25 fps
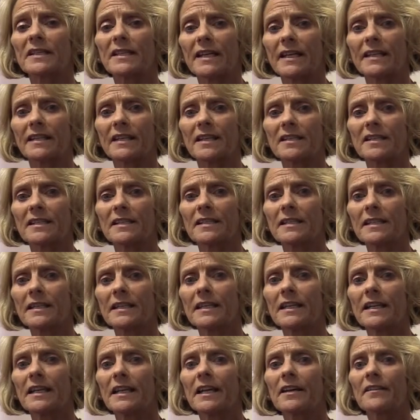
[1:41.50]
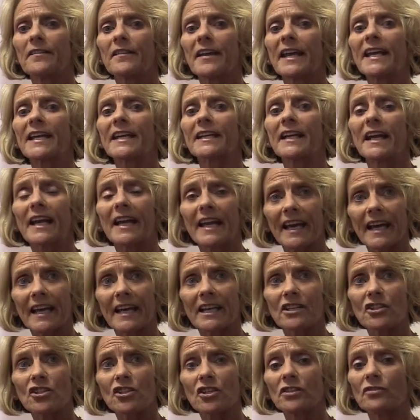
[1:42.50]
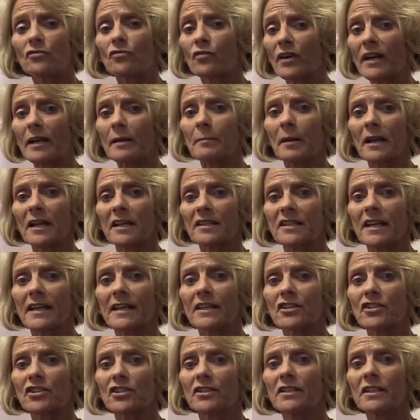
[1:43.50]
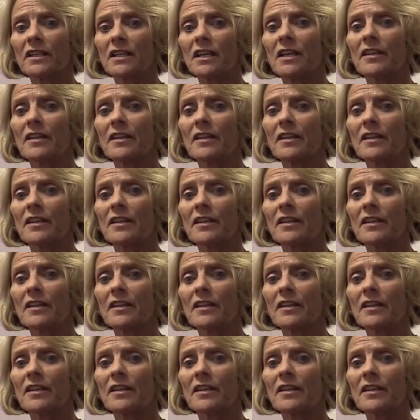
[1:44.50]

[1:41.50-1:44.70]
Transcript: dignity. They can engage in rehabilitation